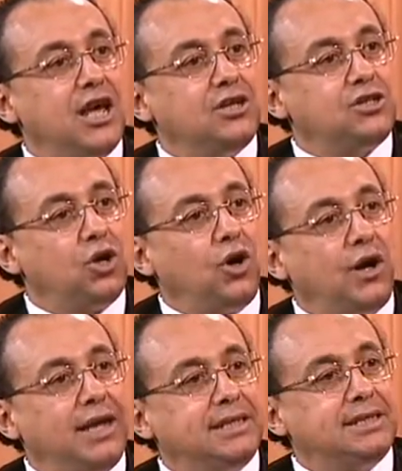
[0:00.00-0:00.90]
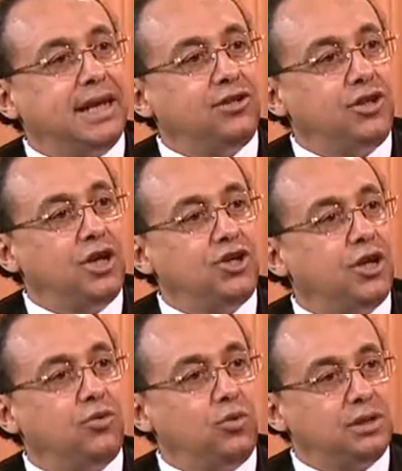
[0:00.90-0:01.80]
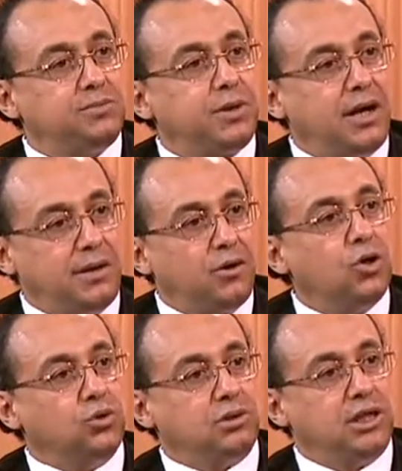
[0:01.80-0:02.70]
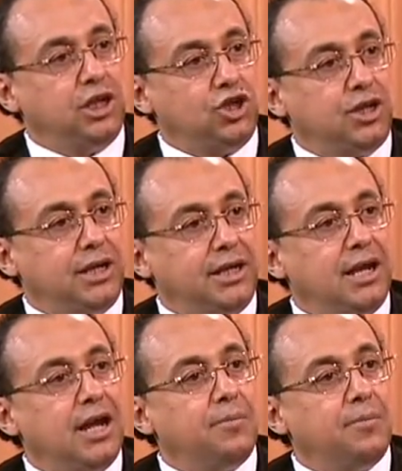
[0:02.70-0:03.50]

So the intention was good initially,